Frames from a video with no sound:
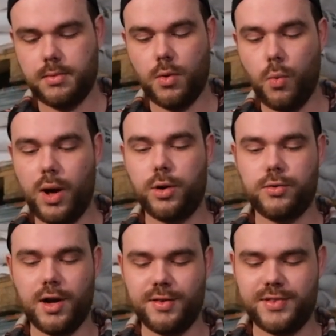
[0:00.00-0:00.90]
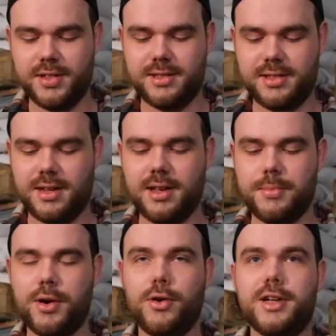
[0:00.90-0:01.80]
well-crafted
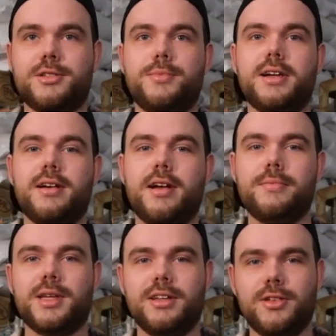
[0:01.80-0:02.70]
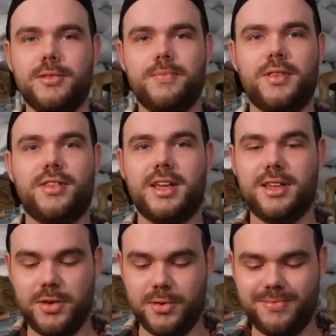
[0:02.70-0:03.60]
barrel-aged beer, Michiel. Thank you.